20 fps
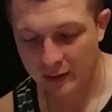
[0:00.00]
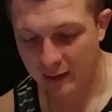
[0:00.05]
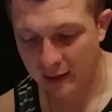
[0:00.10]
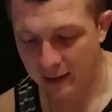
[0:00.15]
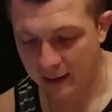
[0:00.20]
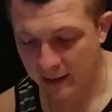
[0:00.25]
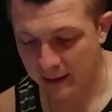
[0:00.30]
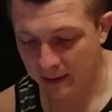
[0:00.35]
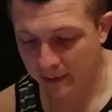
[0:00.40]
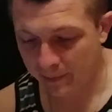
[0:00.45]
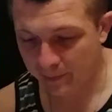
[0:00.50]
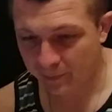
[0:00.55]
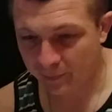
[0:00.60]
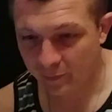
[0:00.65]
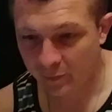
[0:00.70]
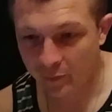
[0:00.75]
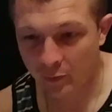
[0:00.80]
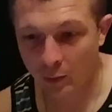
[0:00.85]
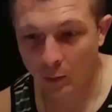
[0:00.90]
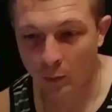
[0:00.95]
uh,
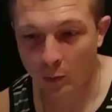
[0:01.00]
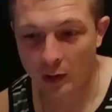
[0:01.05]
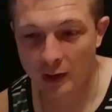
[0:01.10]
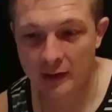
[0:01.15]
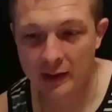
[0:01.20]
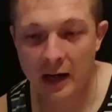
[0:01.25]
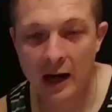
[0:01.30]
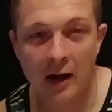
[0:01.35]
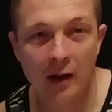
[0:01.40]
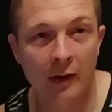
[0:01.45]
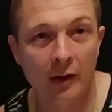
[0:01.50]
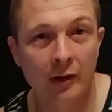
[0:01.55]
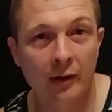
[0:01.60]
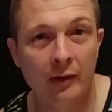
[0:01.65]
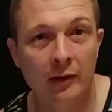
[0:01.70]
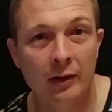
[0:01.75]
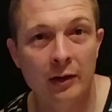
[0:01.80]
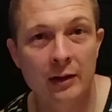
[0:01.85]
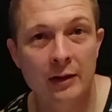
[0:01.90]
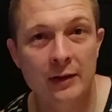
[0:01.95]
for one dollar.
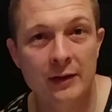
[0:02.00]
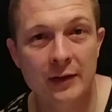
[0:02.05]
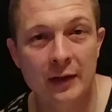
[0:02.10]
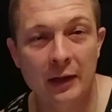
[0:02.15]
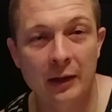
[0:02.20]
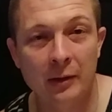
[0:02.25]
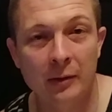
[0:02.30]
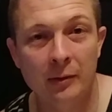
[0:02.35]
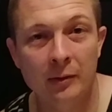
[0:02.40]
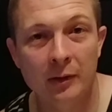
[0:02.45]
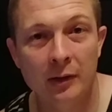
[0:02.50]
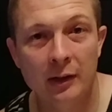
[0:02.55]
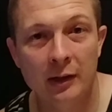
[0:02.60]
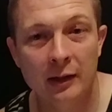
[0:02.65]
So